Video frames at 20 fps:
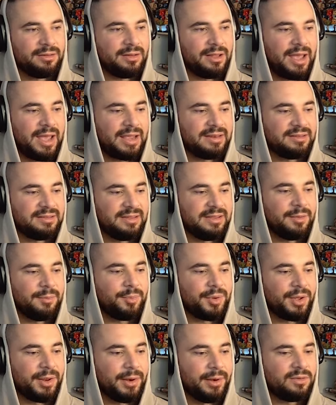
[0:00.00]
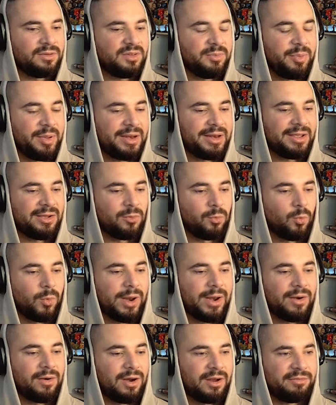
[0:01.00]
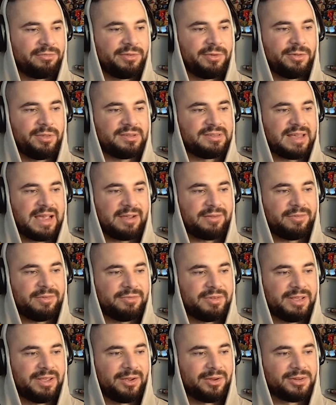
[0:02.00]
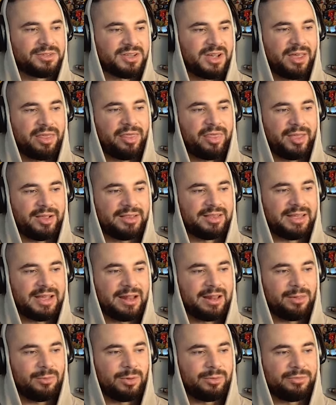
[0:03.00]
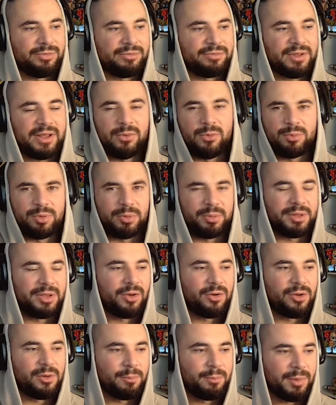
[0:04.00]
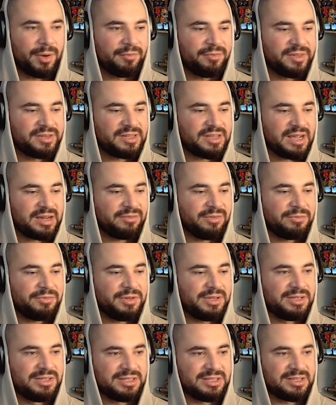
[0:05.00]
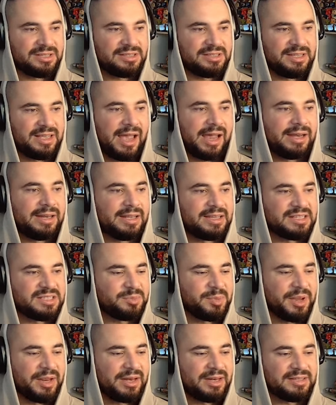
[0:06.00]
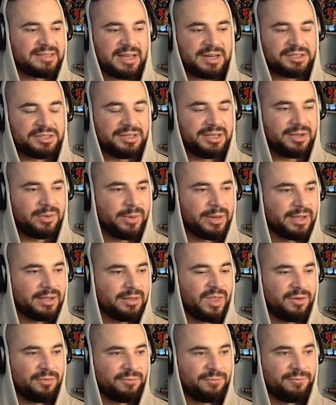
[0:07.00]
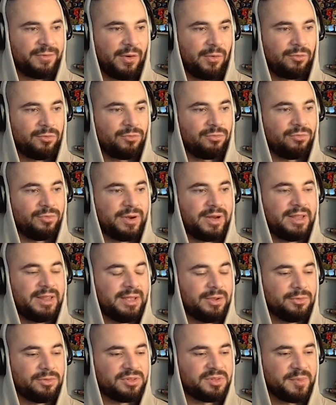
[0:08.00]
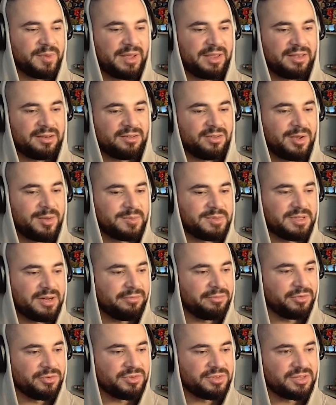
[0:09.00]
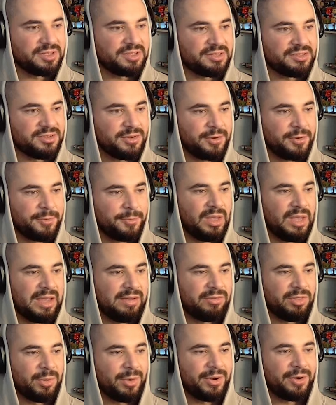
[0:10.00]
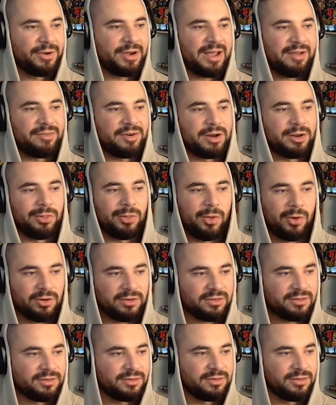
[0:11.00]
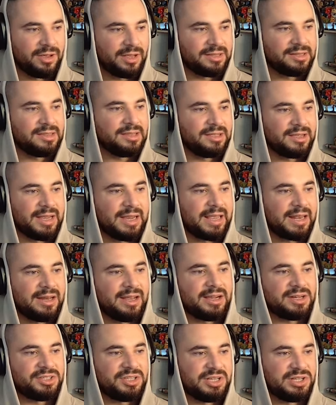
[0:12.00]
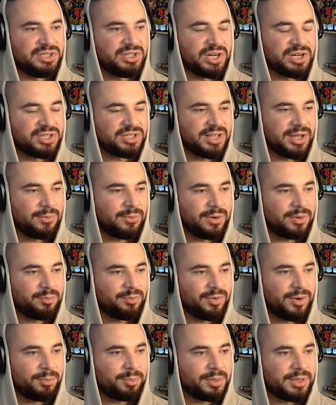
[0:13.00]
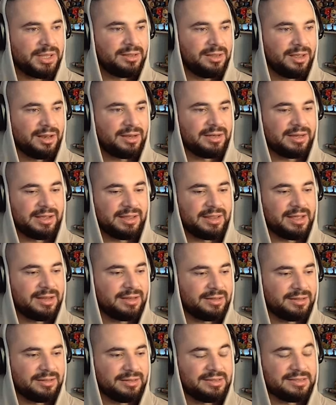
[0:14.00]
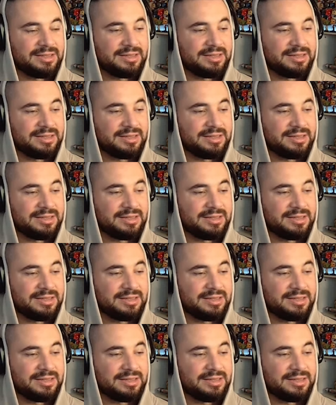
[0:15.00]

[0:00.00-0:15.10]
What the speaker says: A tier, but depending on where I feel the TAC 50 goes, I think the L115 will probably go above the TAC 50 just because the ADS speed is actually quicker. It felt really good to me the times that I've used it, so even though I don't have it unlocked, I think I can actually judge that one properly, and yeah, that is a